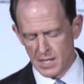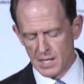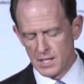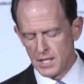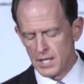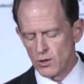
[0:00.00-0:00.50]

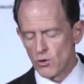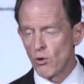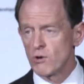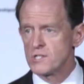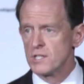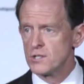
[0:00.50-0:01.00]
Neil
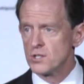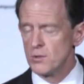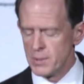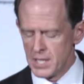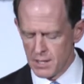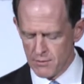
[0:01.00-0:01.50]
Gorsuch should
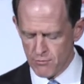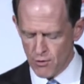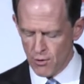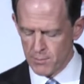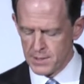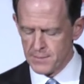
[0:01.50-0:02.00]
be
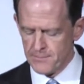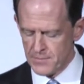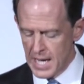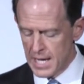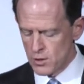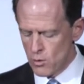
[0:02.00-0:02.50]
confirmed."
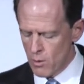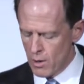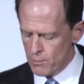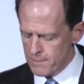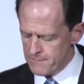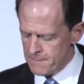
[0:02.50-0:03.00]
End
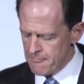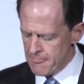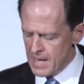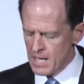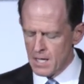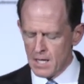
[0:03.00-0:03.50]
quote.
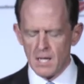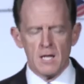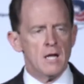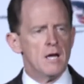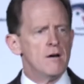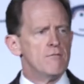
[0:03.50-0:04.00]

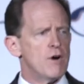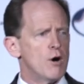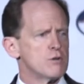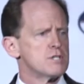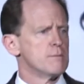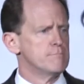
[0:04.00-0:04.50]
Folks,